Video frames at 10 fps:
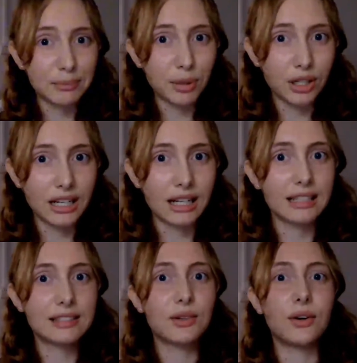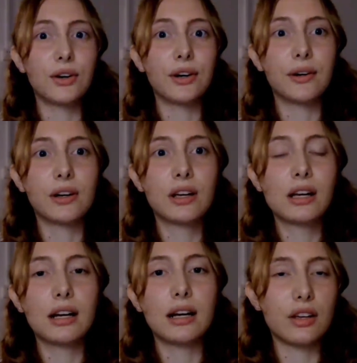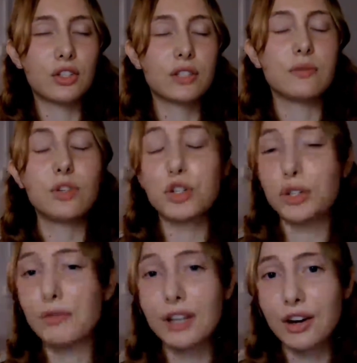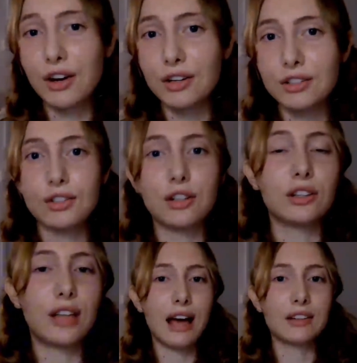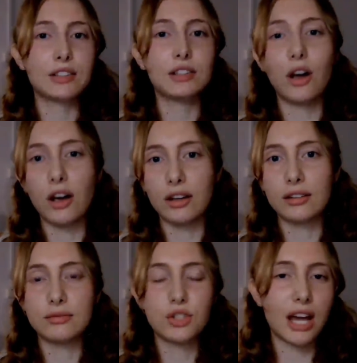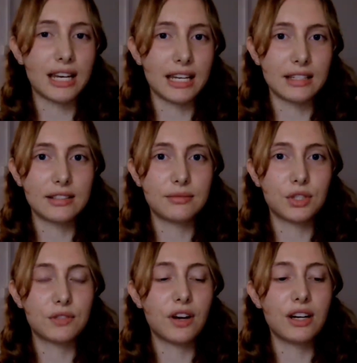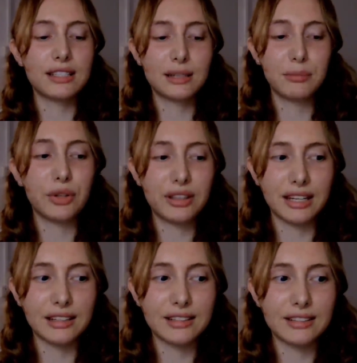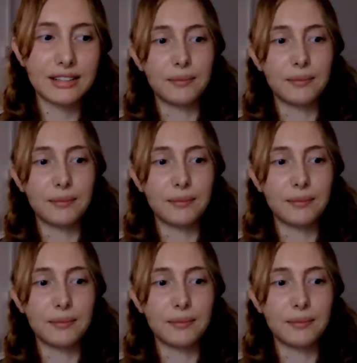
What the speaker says: podcasts or just YouTube videos, how to learn Chinese, just very simple things.